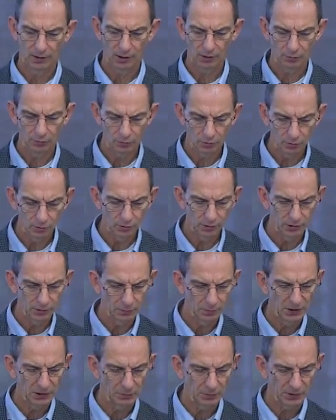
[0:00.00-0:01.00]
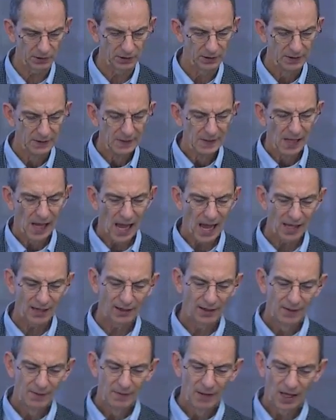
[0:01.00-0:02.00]
ruled the people. And
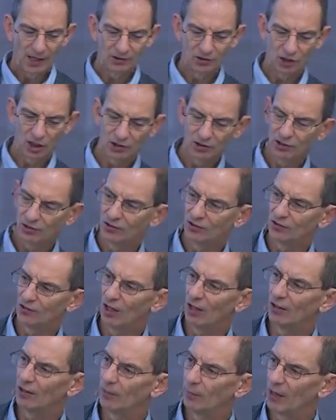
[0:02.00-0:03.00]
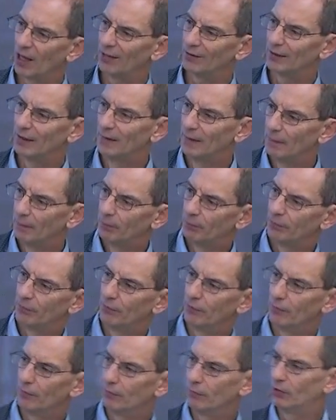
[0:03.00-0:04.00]
Judges is all about
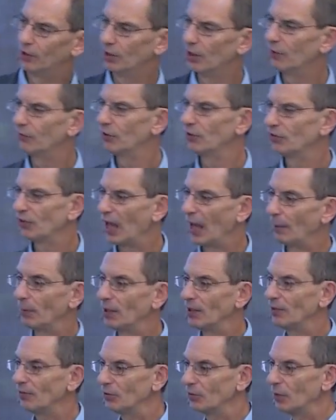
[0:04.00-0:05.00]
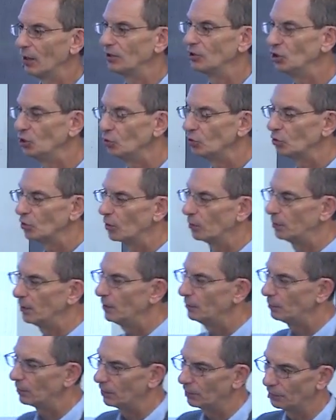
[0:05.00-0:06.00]
deliverance happening through unusual
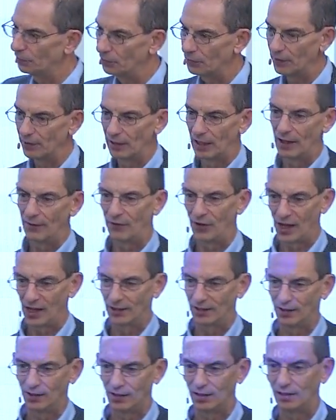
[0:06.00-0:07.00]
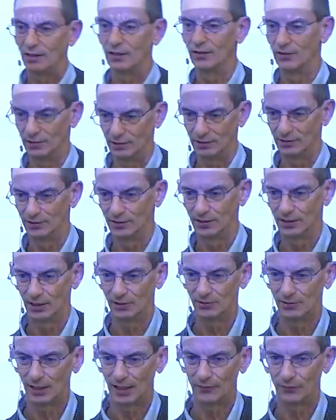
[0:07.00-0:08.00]
people, through the left-handed Ehud. You
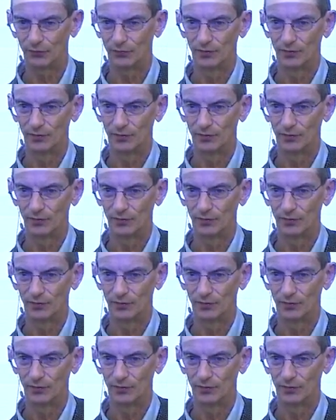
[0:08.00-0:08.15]
know,